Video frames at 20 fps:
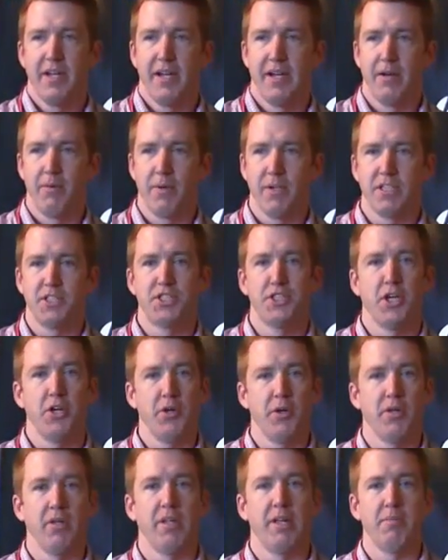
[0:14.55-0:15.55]
Uh, we're going to show
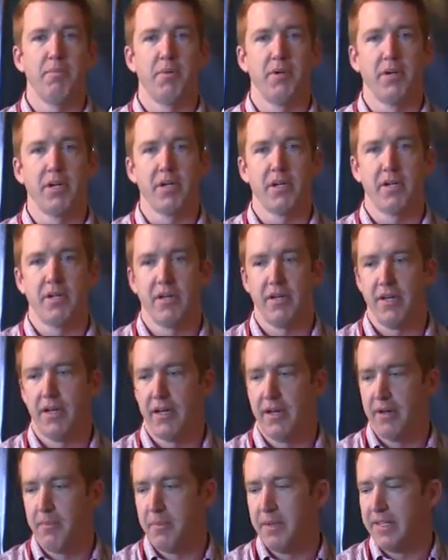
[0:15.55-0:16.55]
you an elite book,
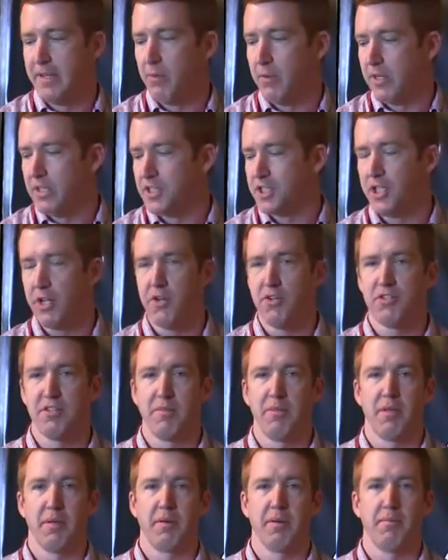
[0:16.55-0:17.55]
um, and then we're going to show you
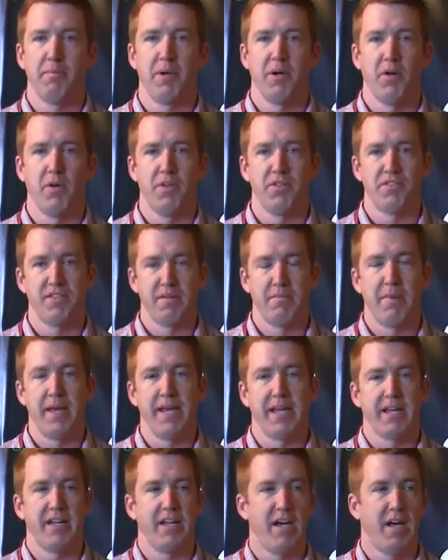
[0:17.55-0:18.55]
some of the components that
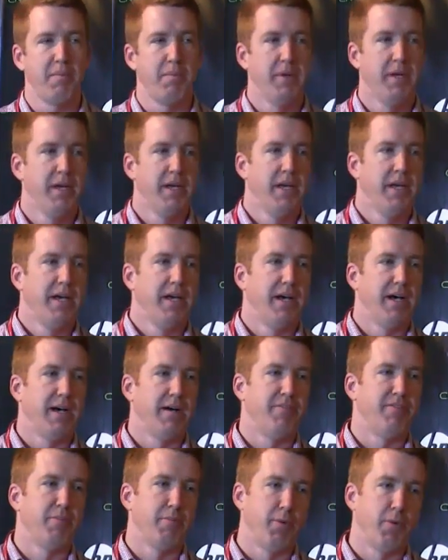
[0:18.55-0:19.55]
make it up
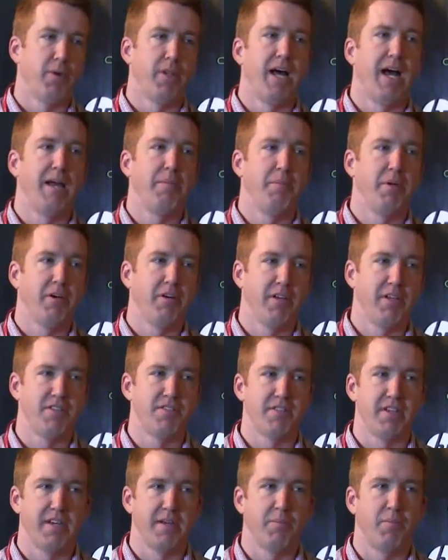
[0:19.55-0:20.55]
uh, from a reliability
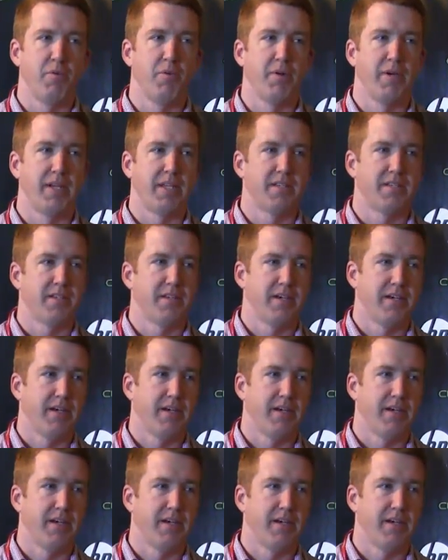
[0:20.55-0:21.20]
standpoint.